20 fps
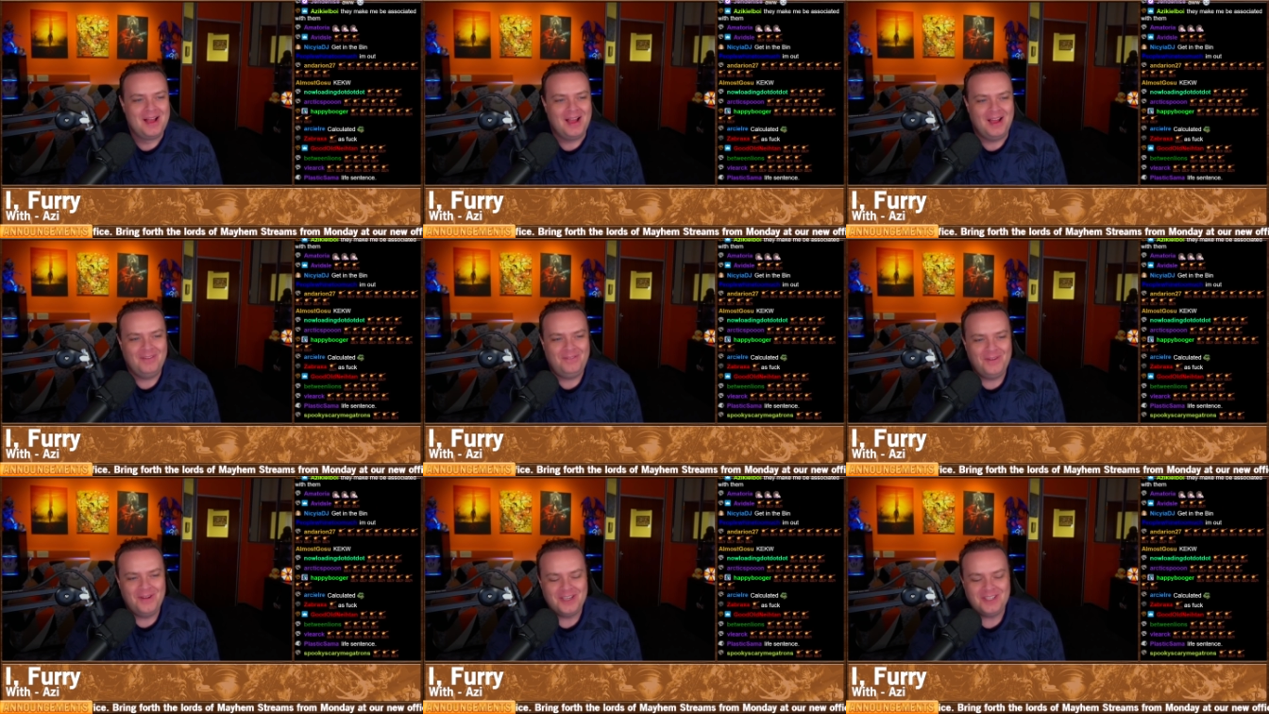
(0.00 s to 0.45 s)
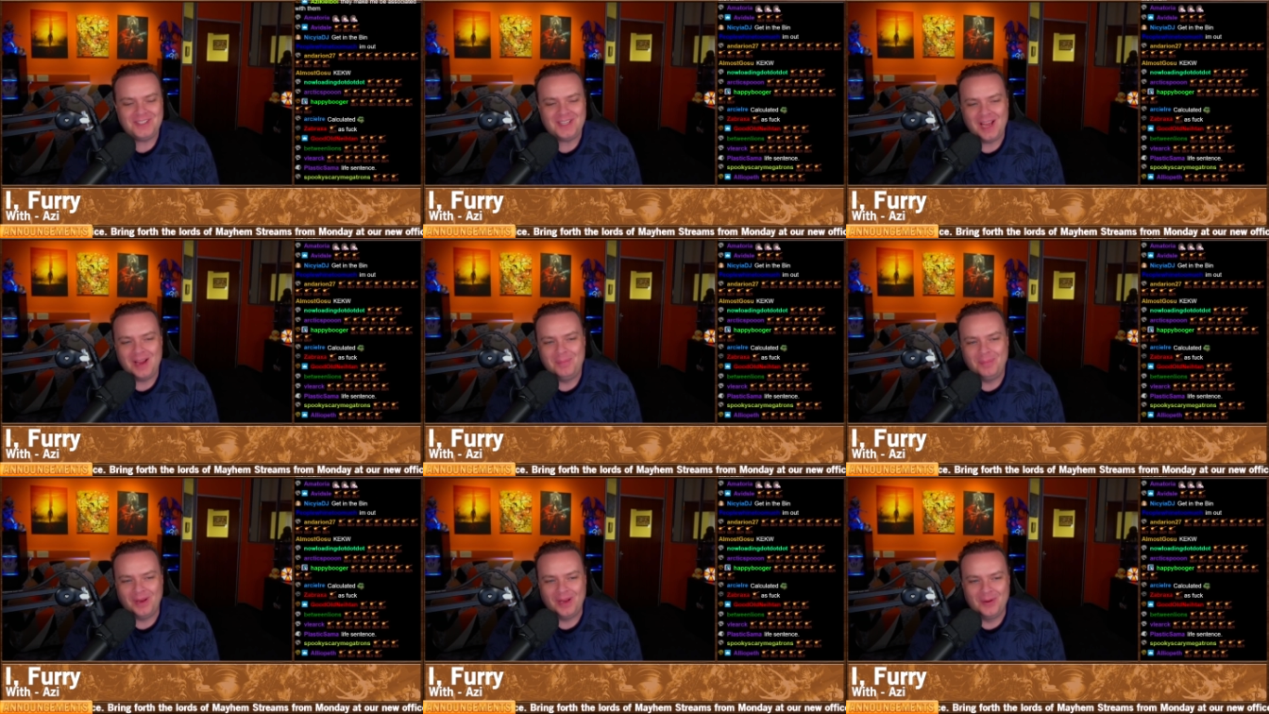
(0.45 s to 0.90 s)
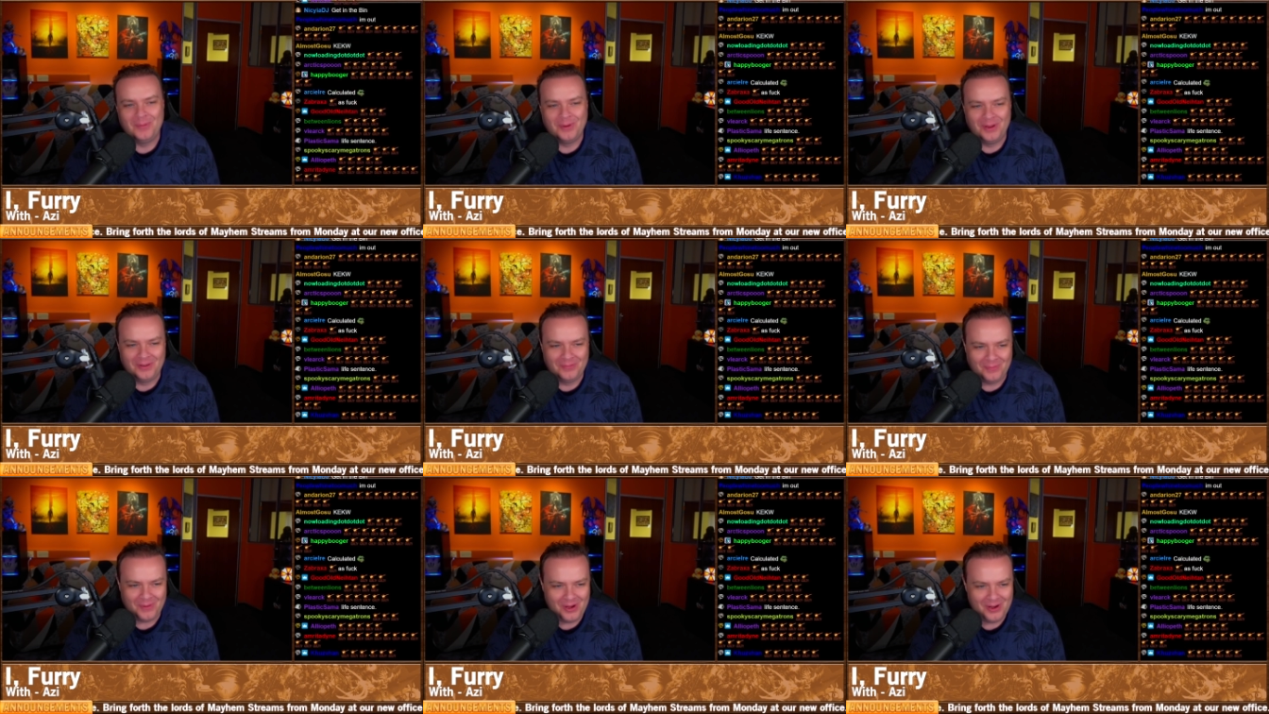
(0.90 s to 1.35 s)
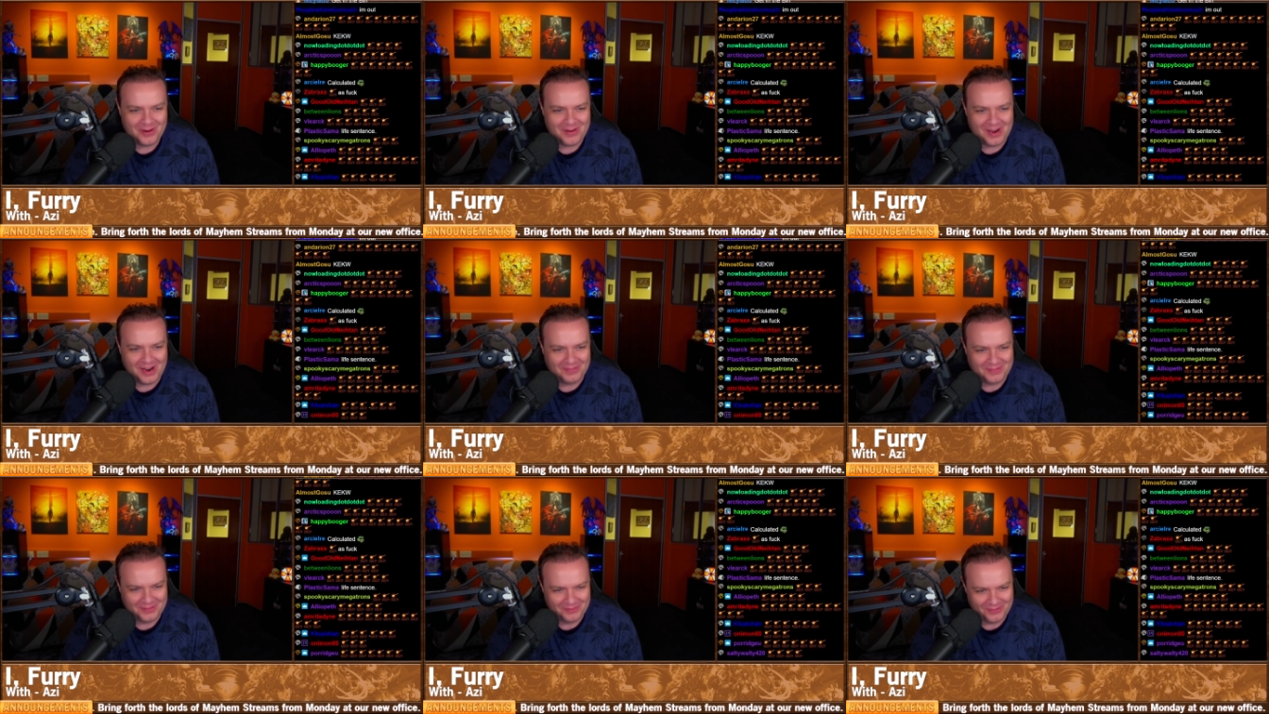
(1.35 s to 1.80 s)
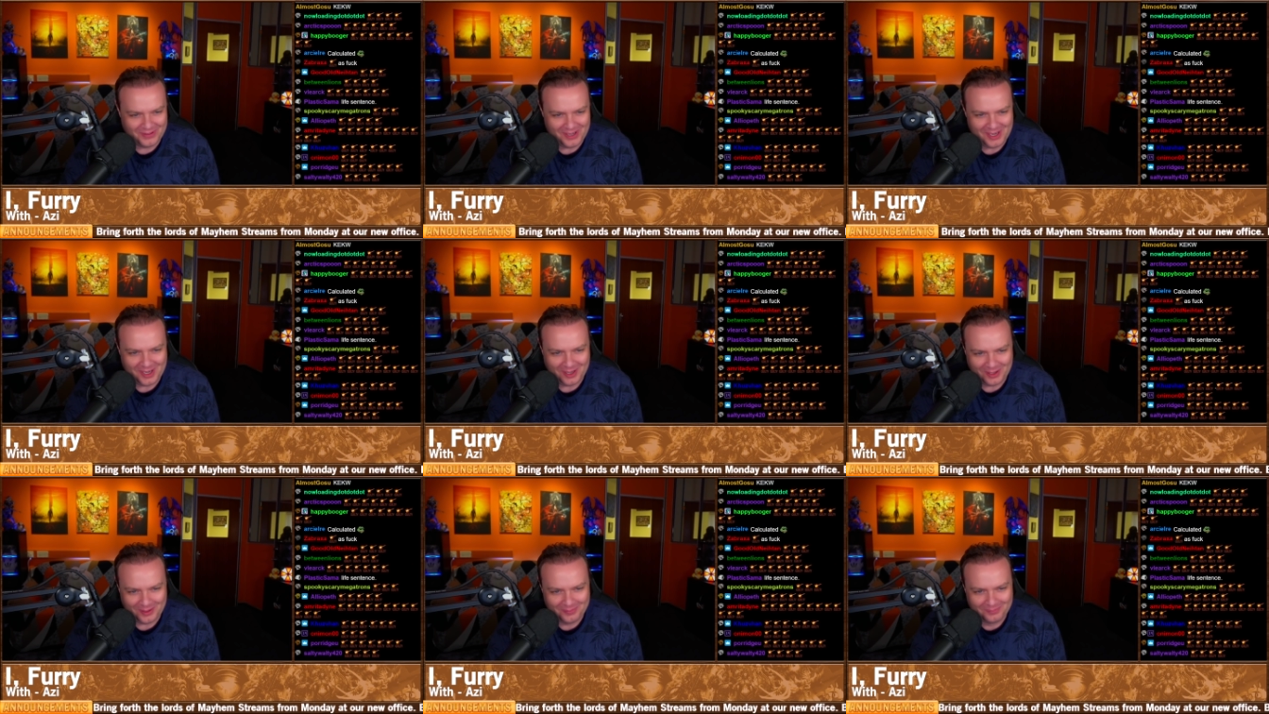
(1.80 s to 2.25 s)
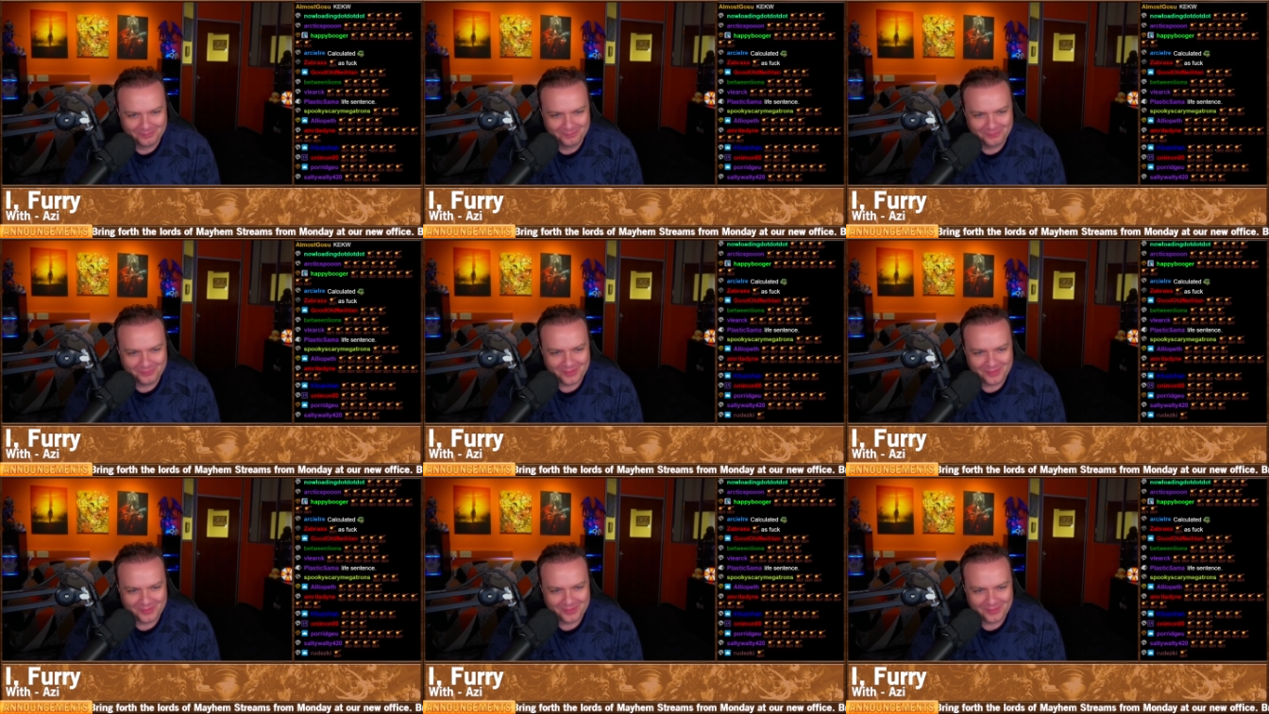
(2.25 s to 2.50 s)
I first started playing World of Warcraft in vanilla.